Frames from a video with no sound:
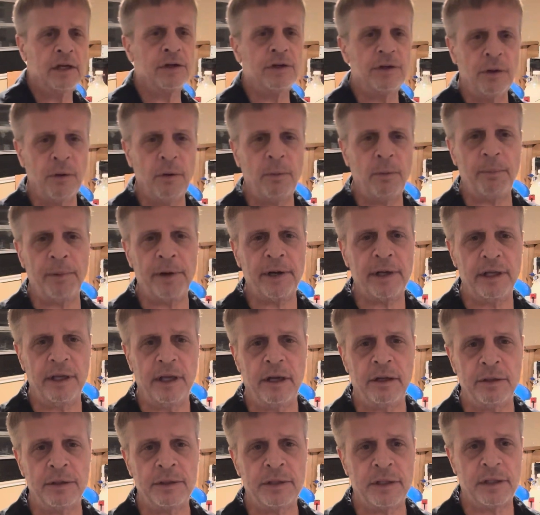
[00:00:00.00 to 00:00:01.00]
Nobody
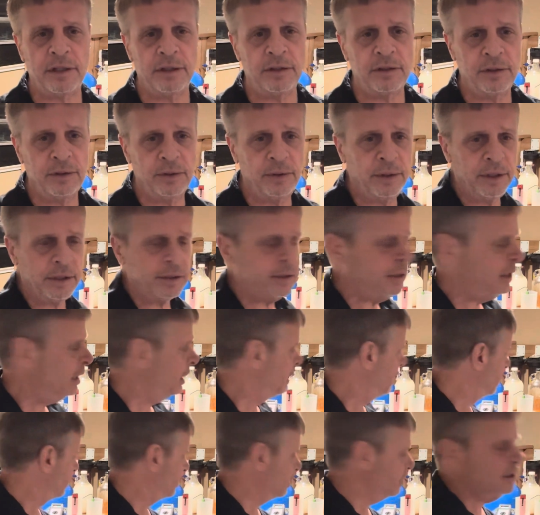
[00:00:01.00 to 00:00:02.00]
else can do this.
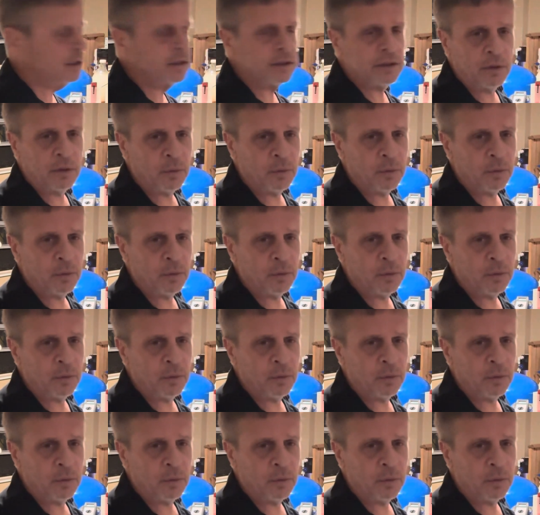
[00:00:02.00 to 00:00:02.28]
This is